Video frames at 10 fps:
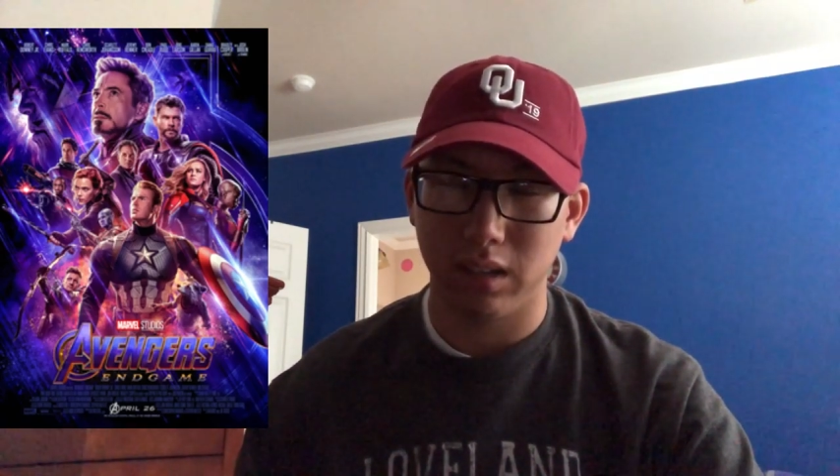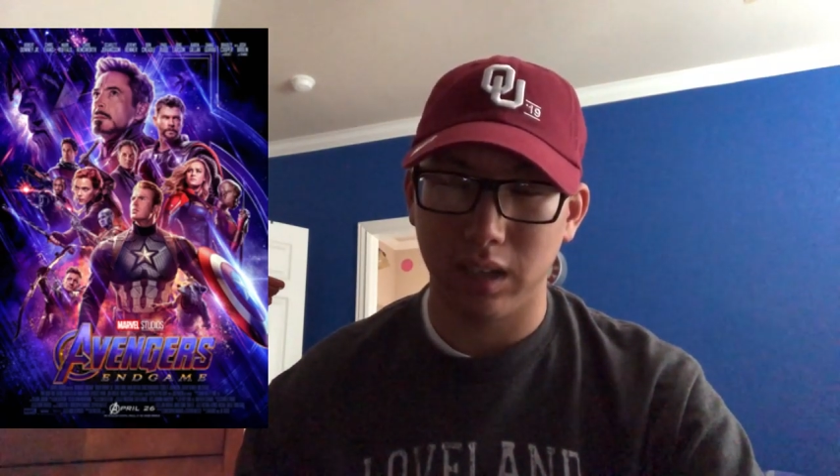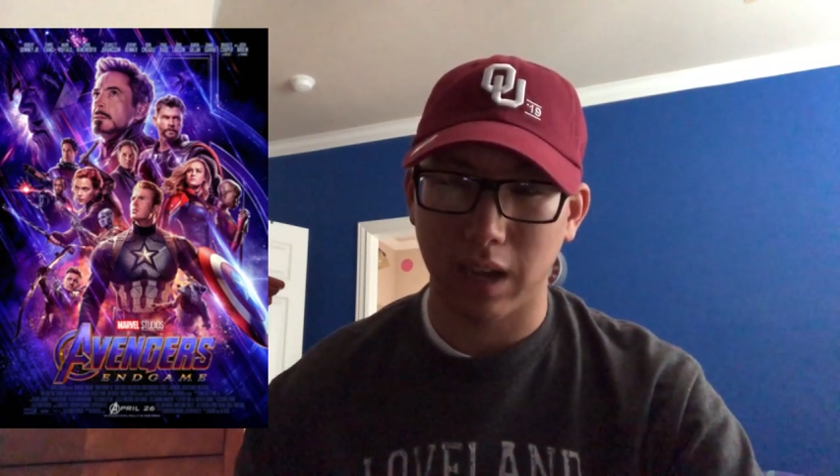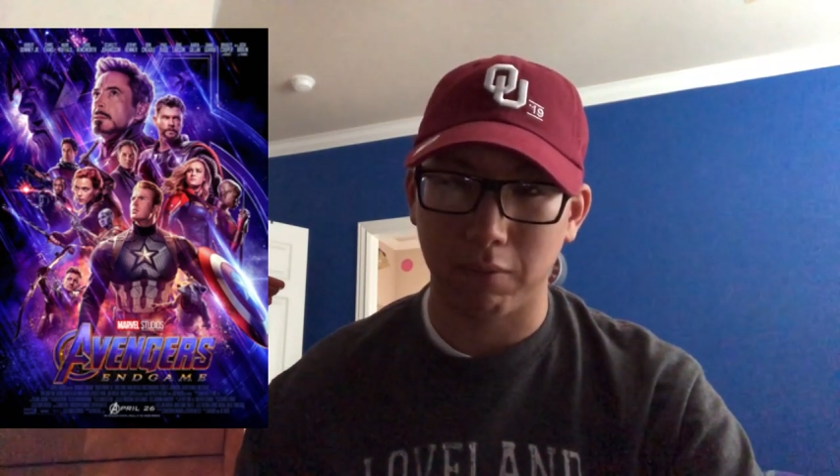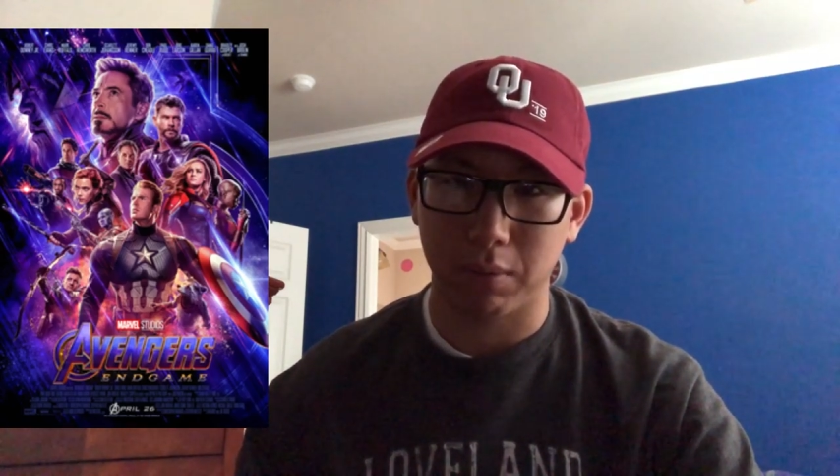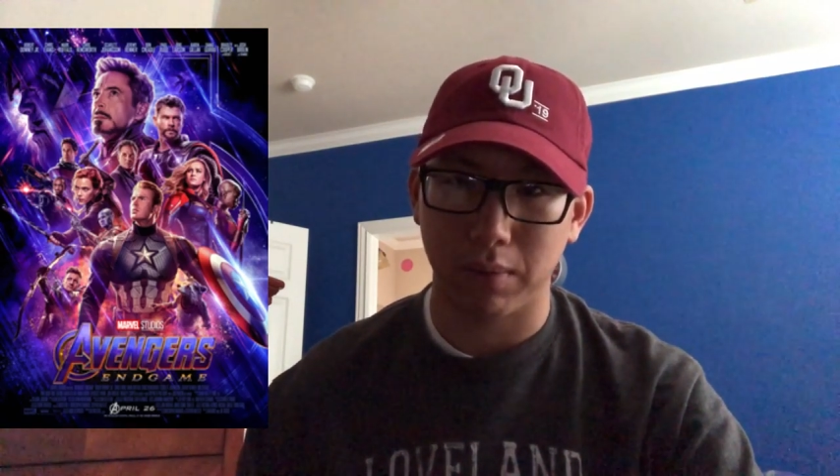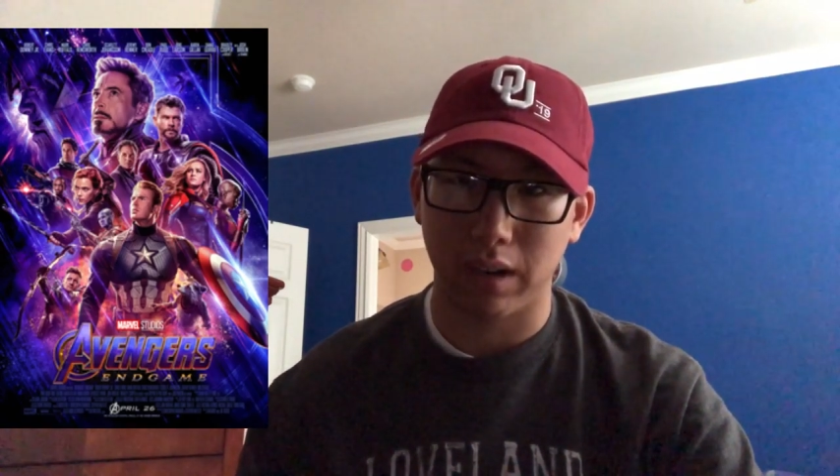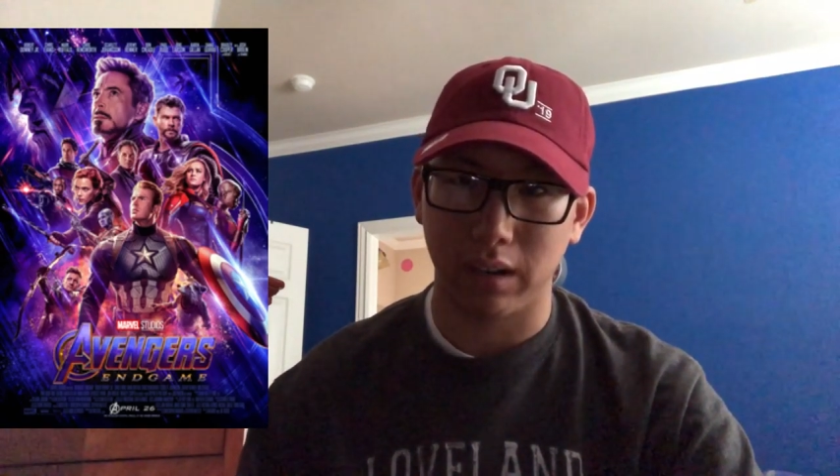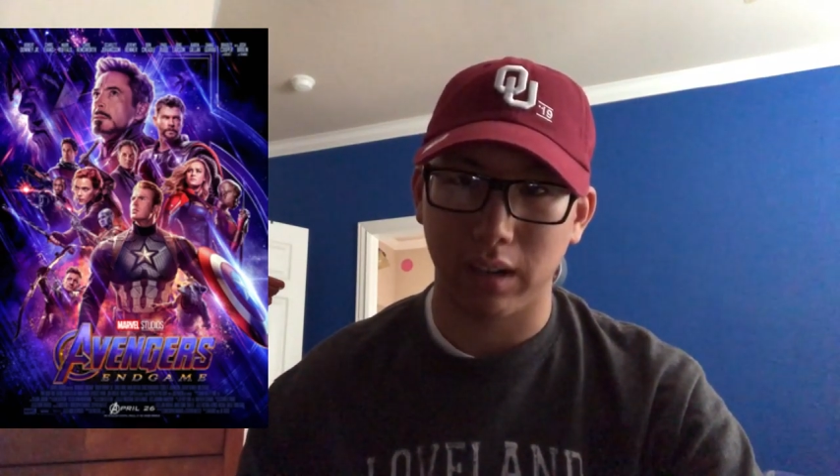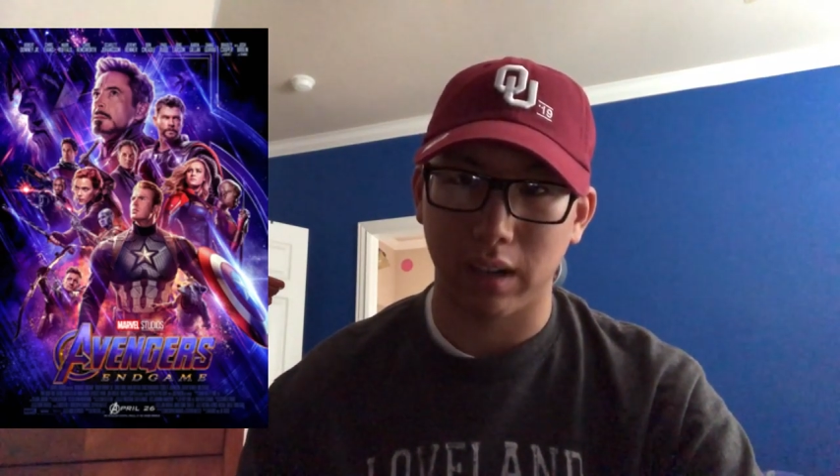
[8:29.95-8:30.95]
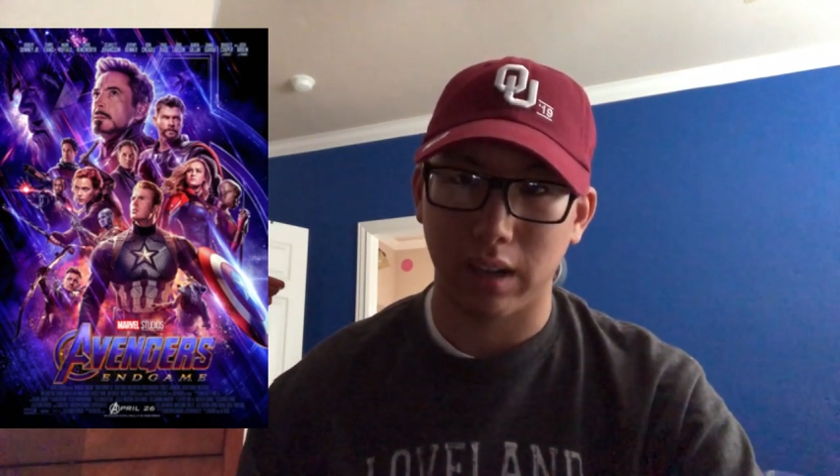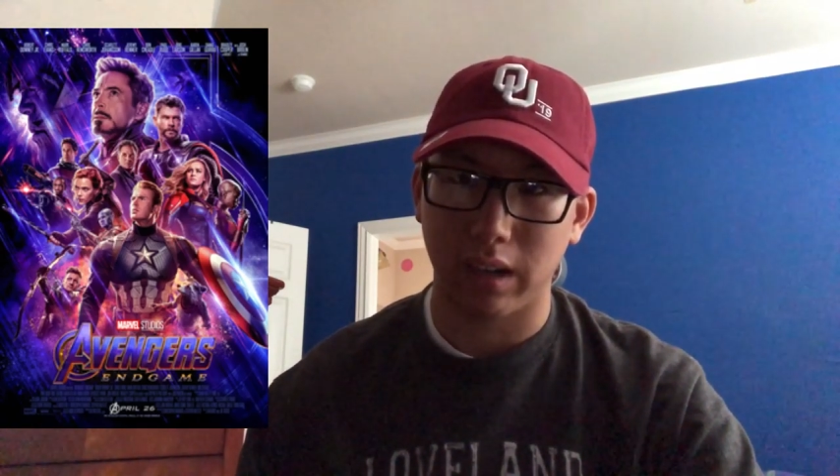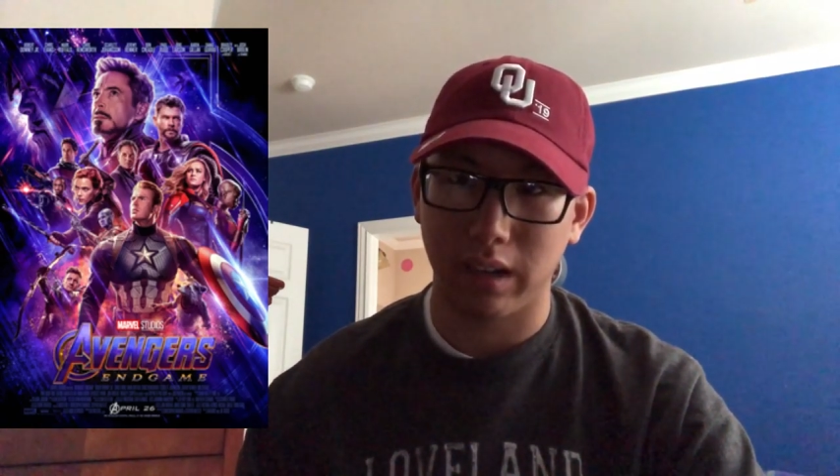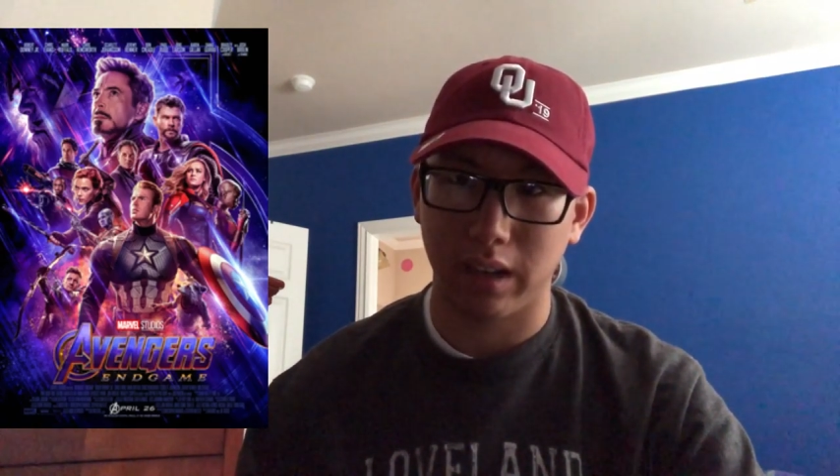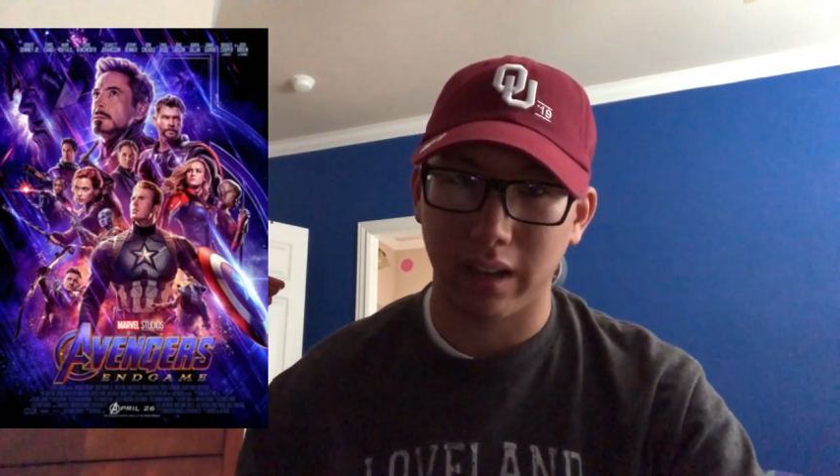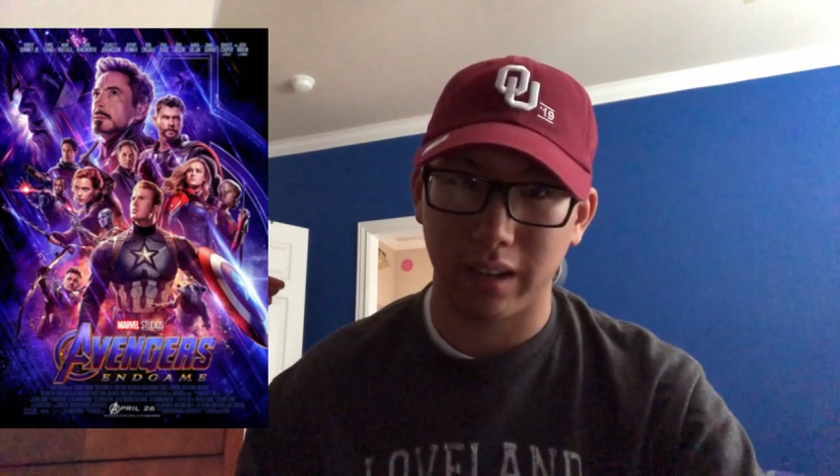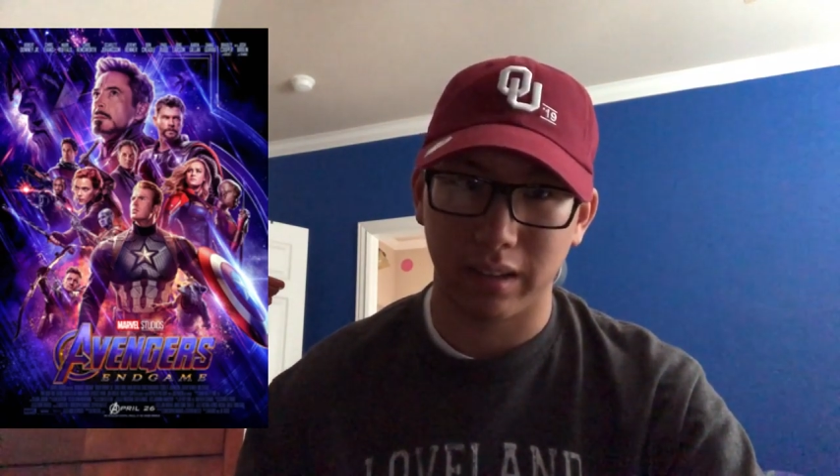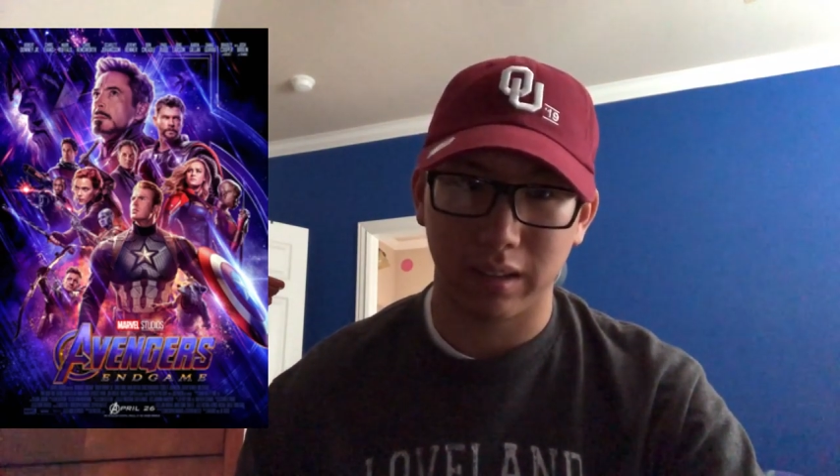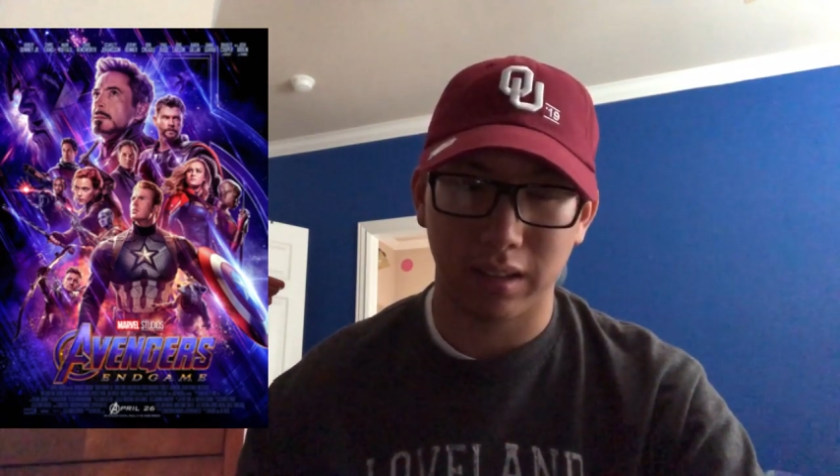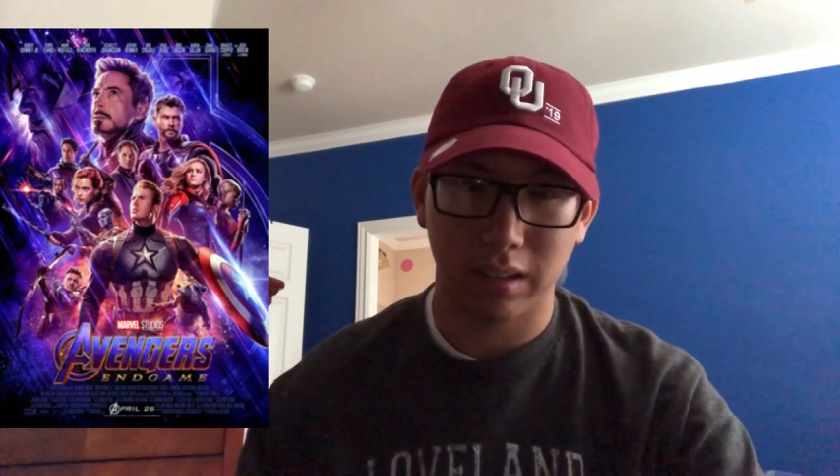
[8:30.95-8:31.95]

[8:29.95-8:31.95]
Captain America and